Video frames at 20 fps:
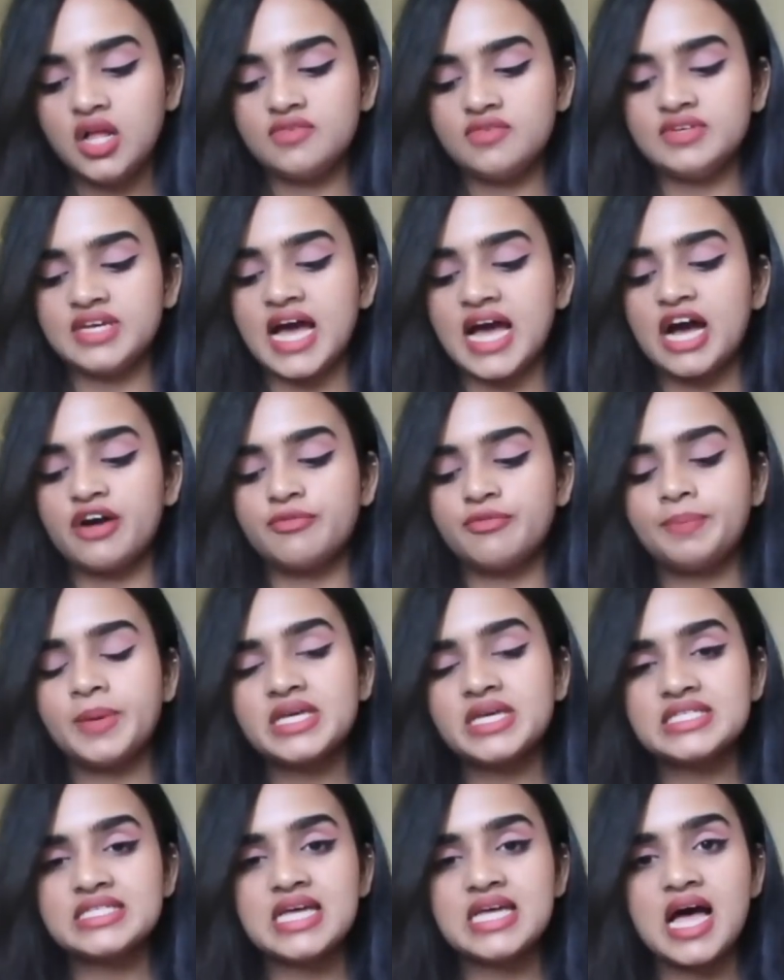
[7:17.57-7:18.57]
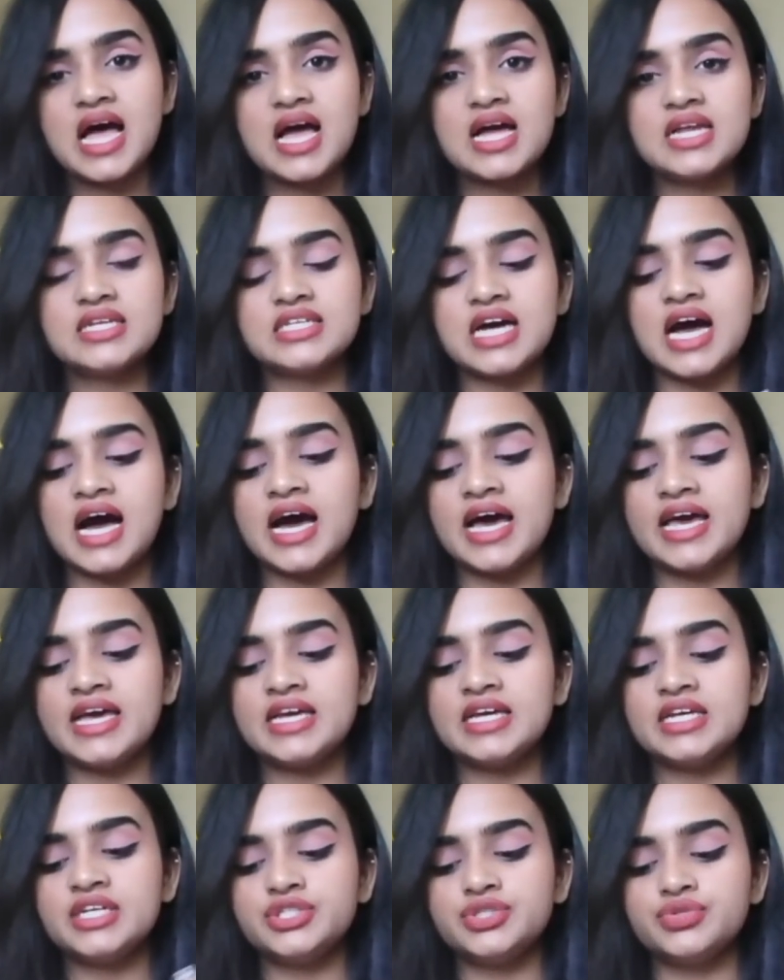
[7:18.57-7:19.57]
we have PixArt.
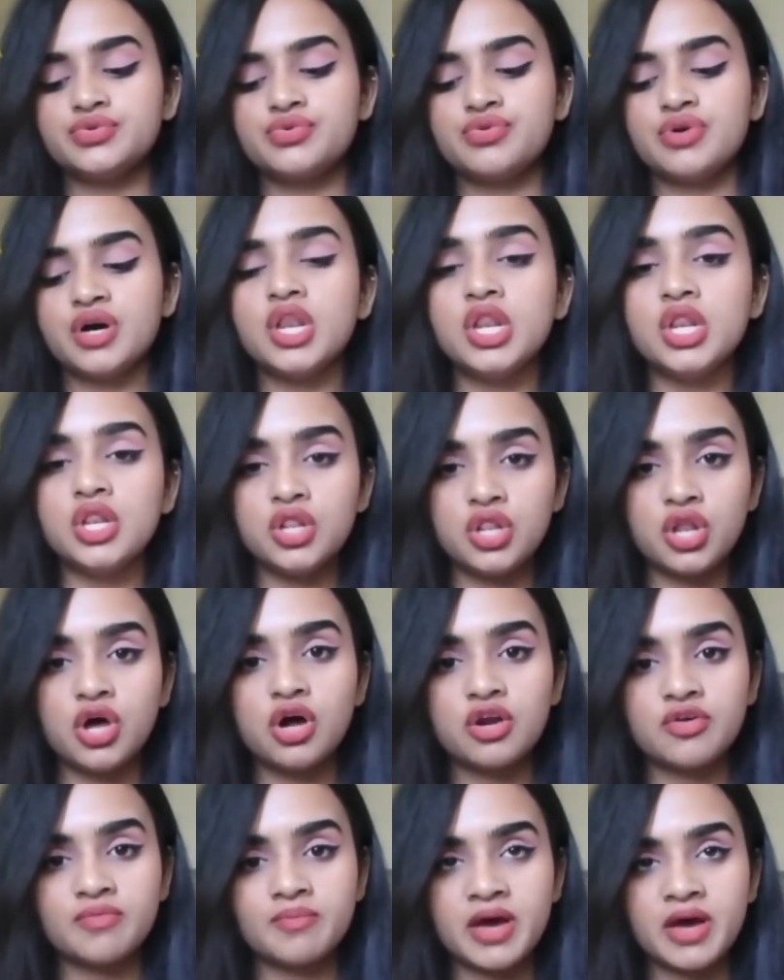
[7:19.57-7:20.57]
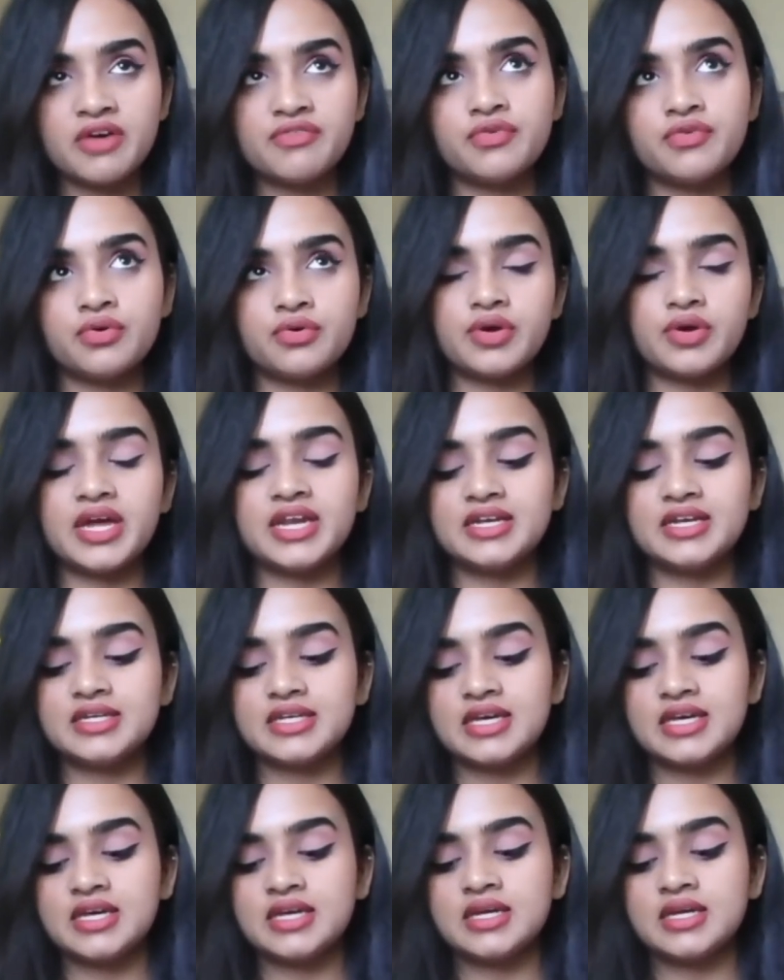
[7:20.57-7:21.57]
I do a lot of my photo
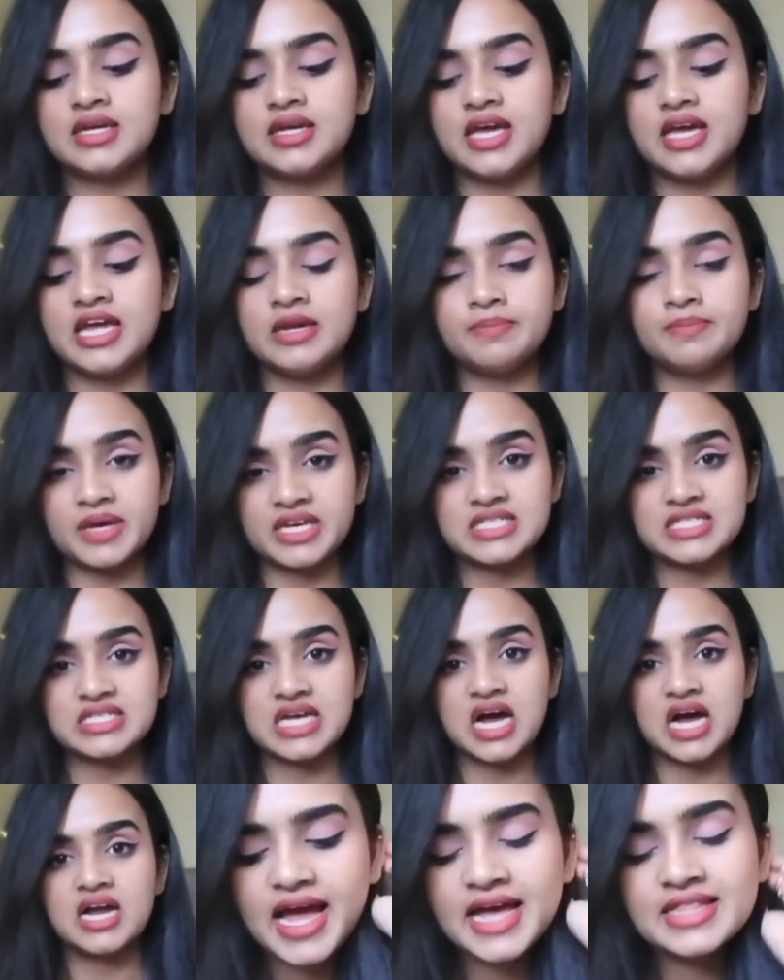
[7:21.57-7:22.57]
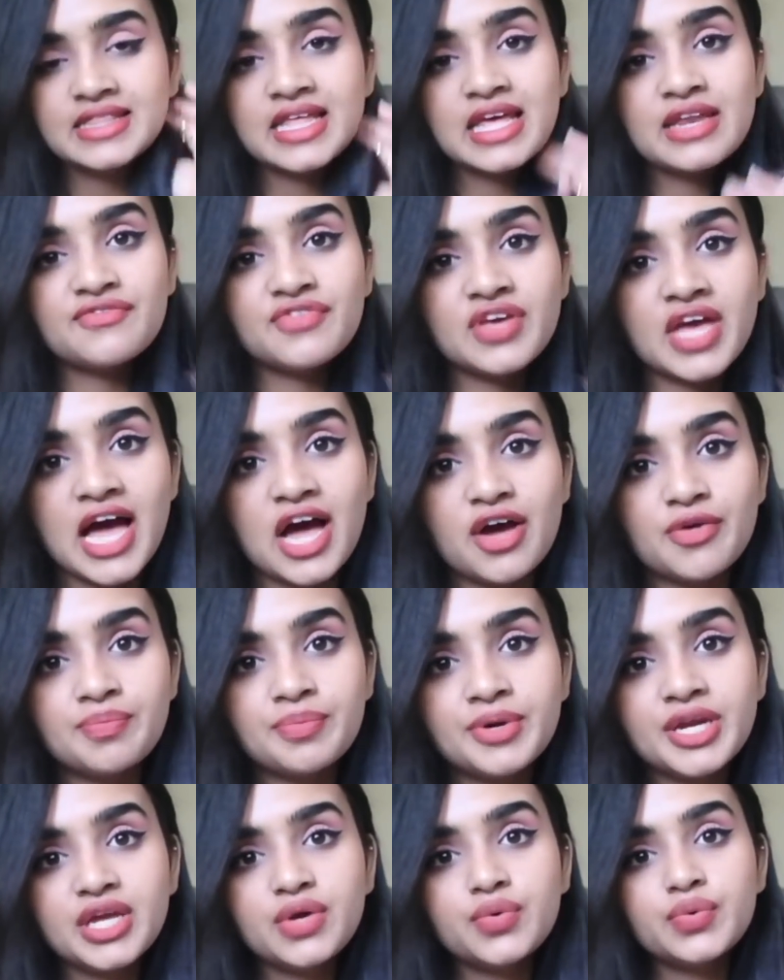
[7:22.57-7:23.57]
editing in PixArt. And then we
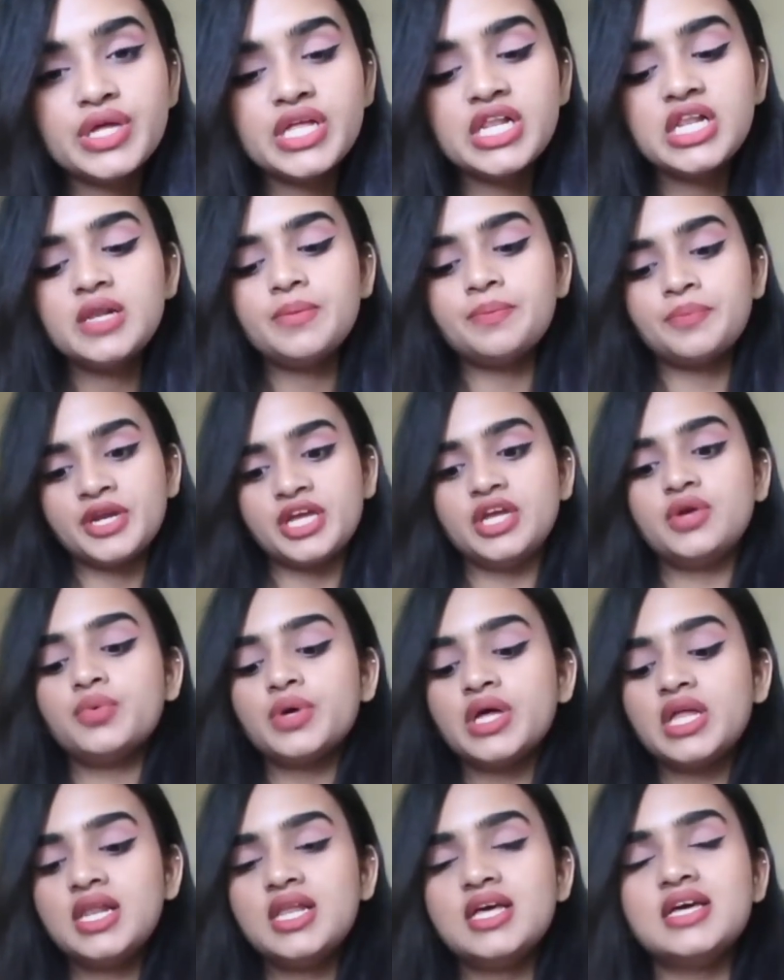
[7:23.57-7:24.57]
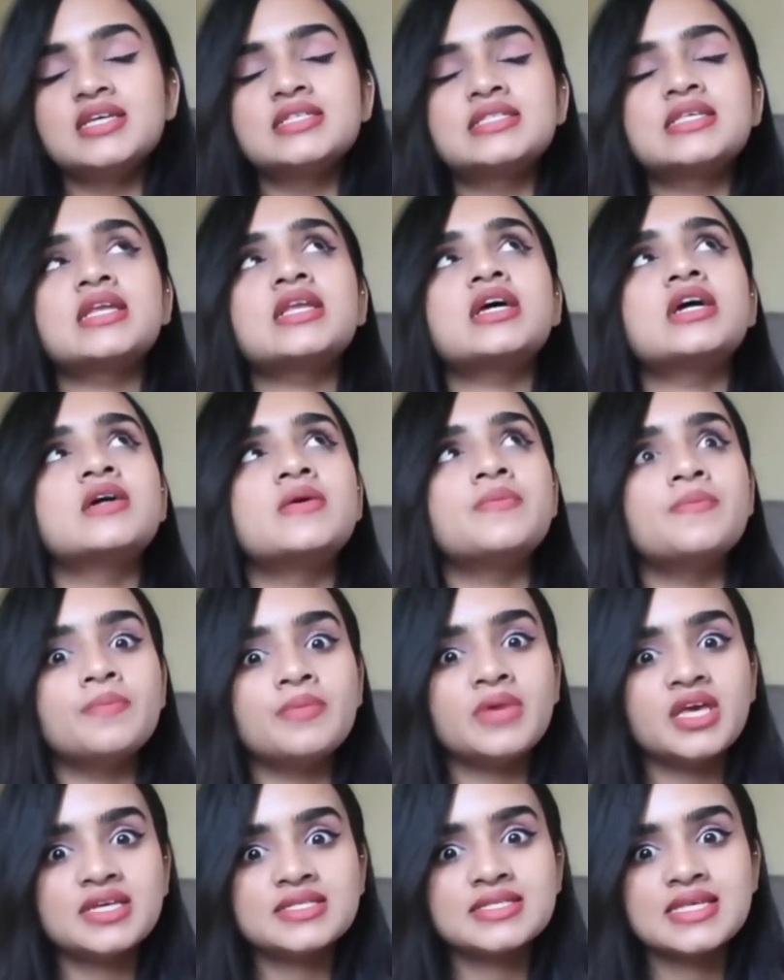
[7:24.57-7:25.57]
have Prequel. Prequel is an
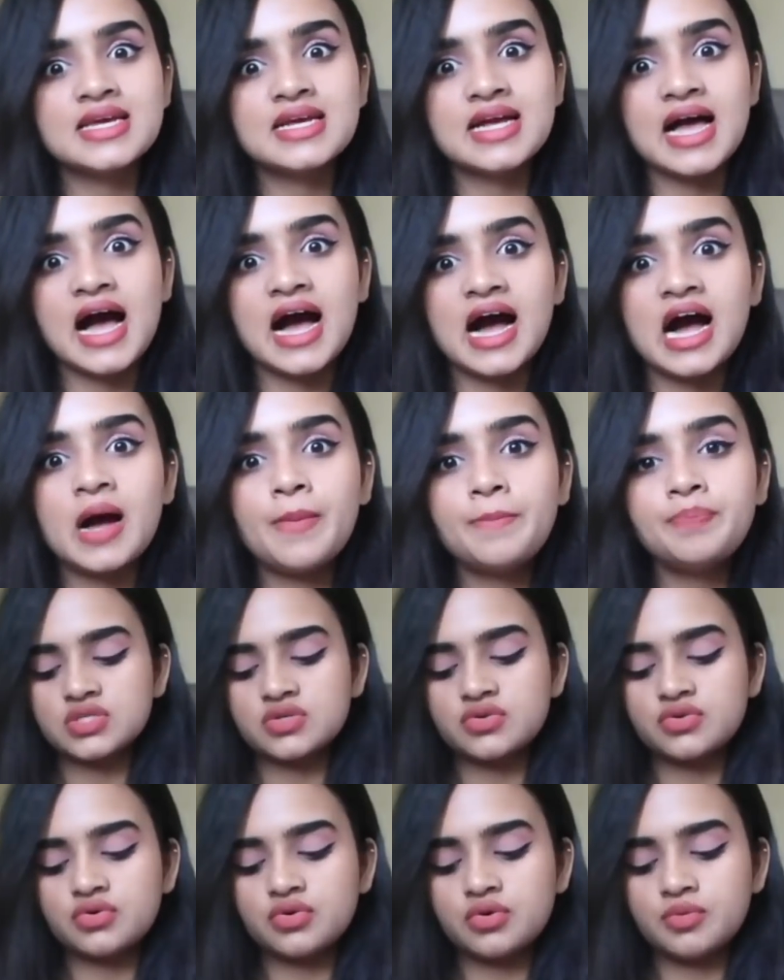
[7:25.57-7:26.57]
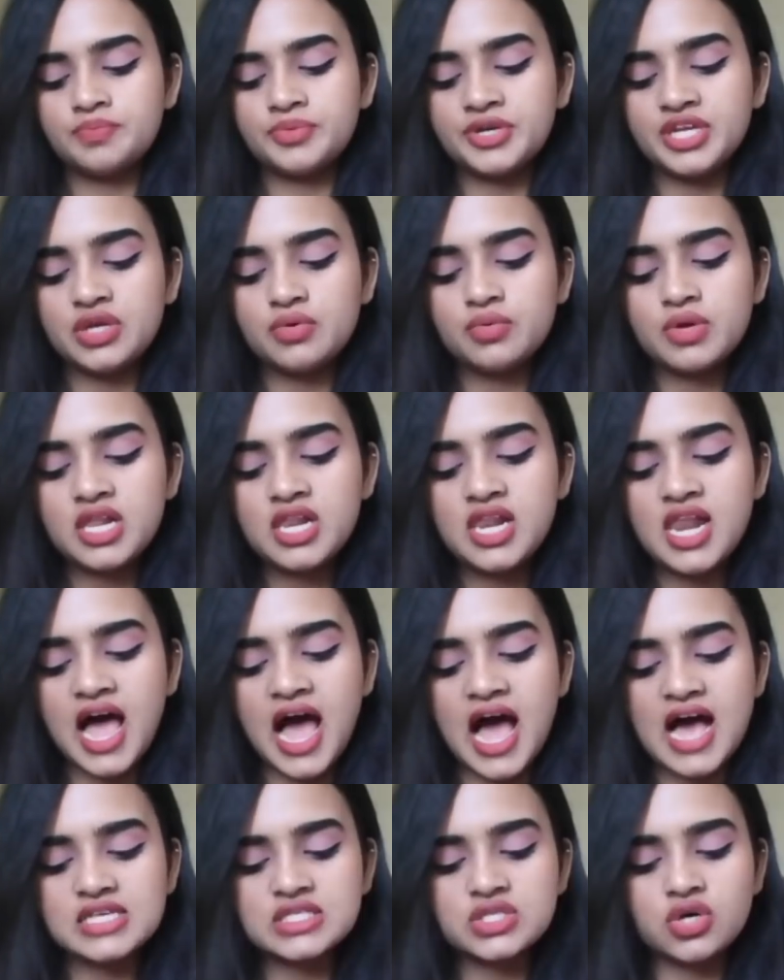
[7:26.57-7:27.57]
amazing app. So Prequel
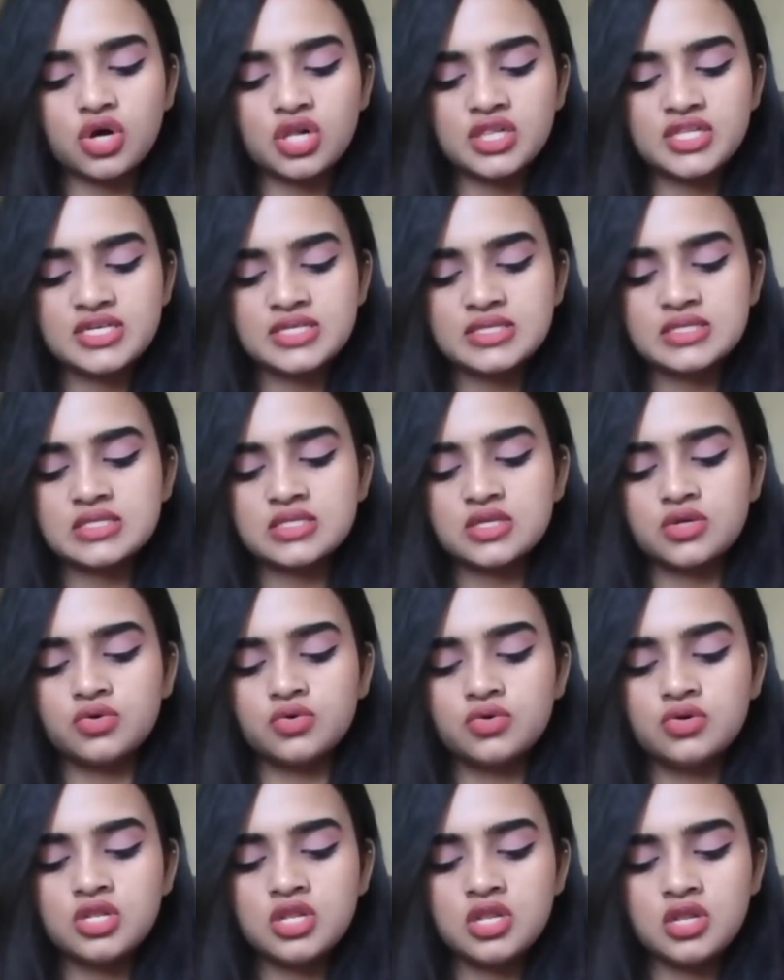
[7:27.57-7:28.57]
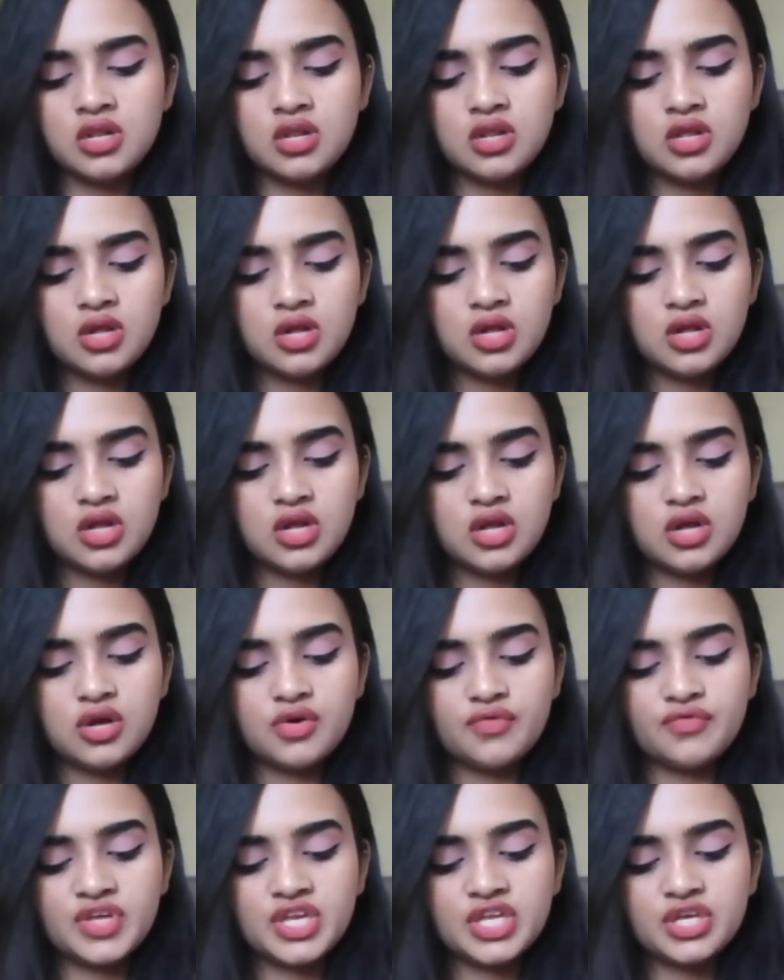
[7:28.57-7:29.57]
has all these cool
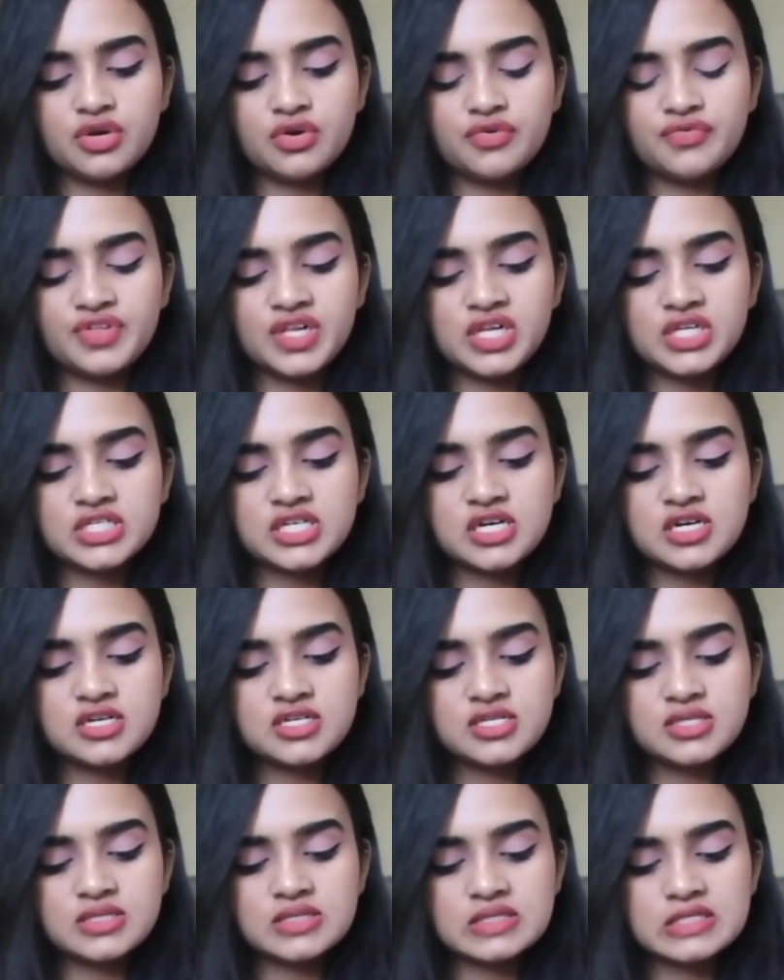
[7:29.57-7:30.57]
video filters.